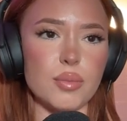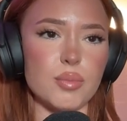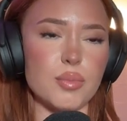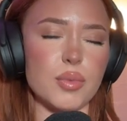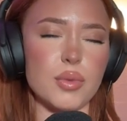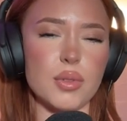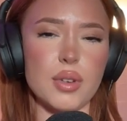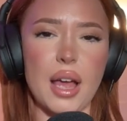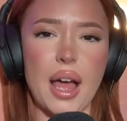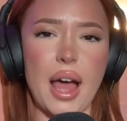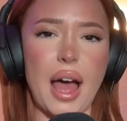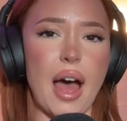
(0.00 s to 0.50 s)

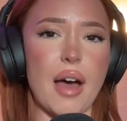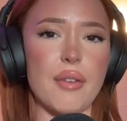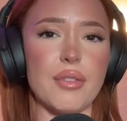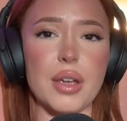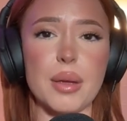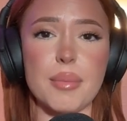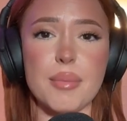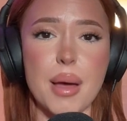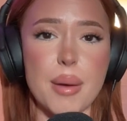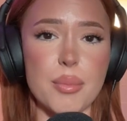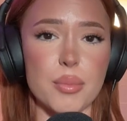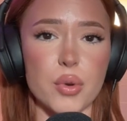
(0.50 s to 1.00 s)
having
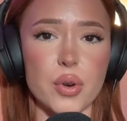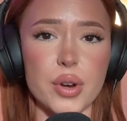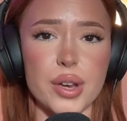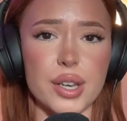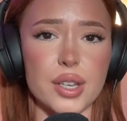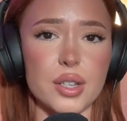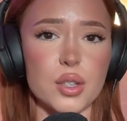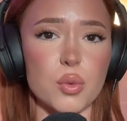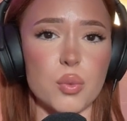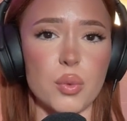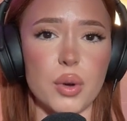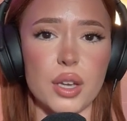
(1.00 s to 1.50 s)

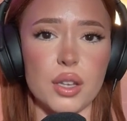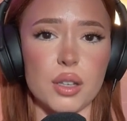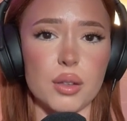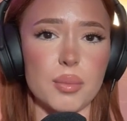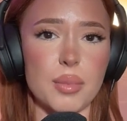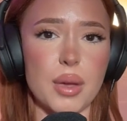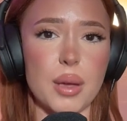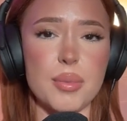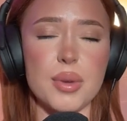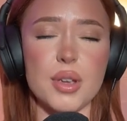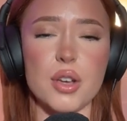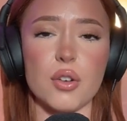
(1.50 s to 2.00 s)
memories with
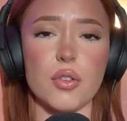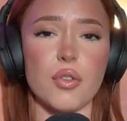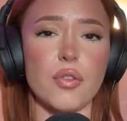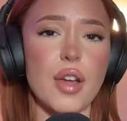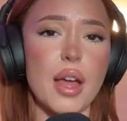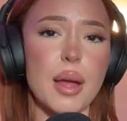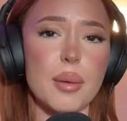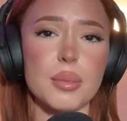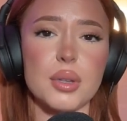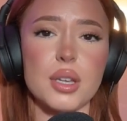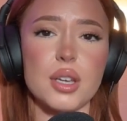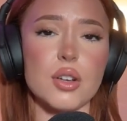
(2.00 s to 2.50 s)
maybe your
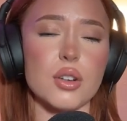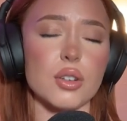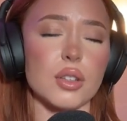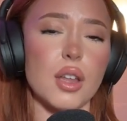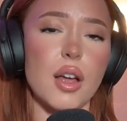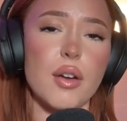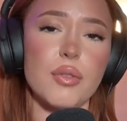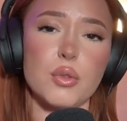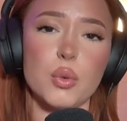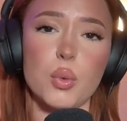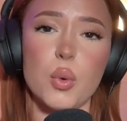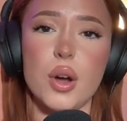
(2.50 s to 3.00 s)
family, your
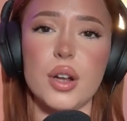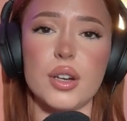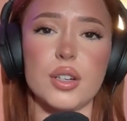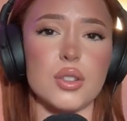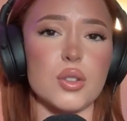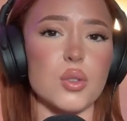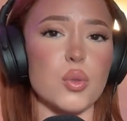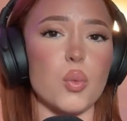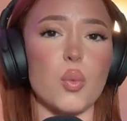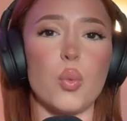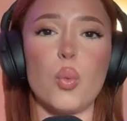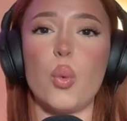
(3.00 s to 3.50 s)
loved
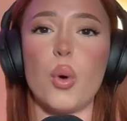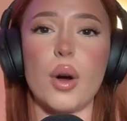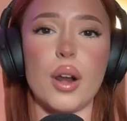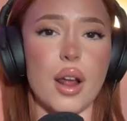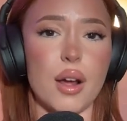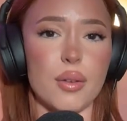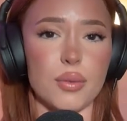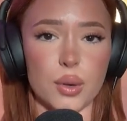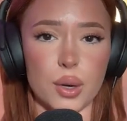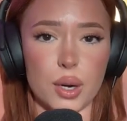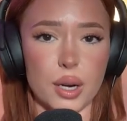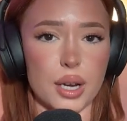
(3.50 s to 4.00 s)
ones,
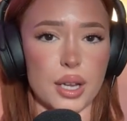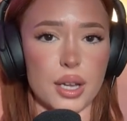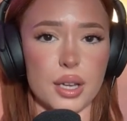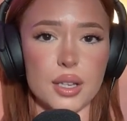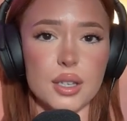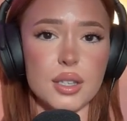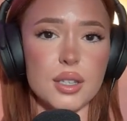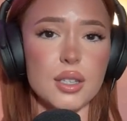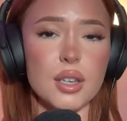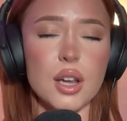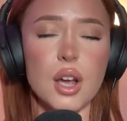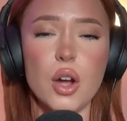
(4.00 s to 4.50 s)
whatever it
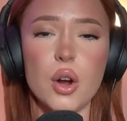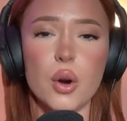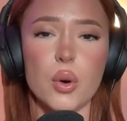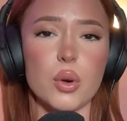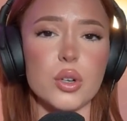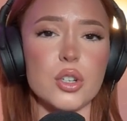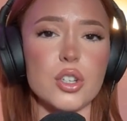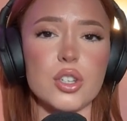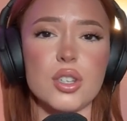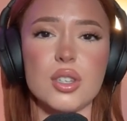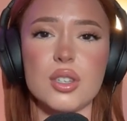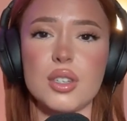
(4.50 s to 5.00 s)
is, or
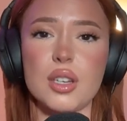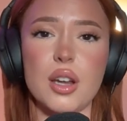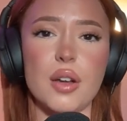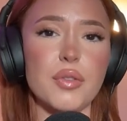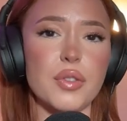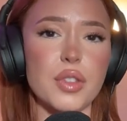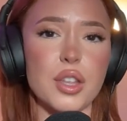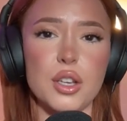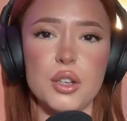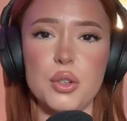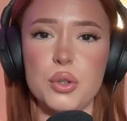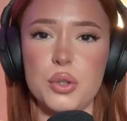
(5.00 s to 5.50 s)
just stuff
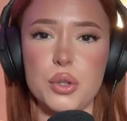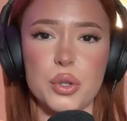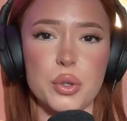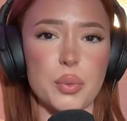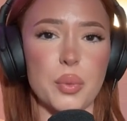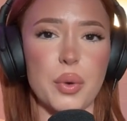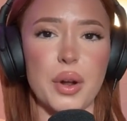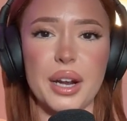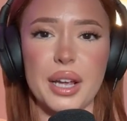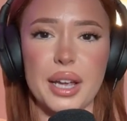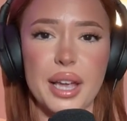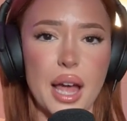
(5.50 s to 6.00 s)
that you just
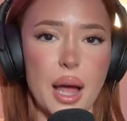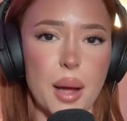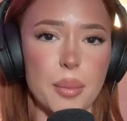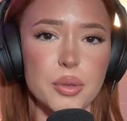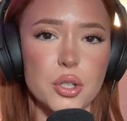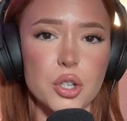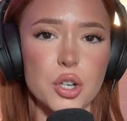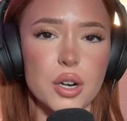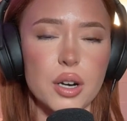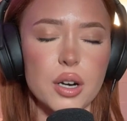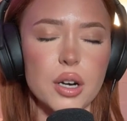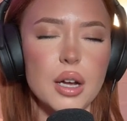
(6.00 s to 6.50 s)
want to
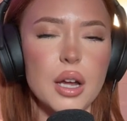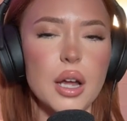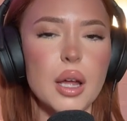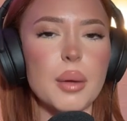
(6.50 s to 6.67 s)
capture.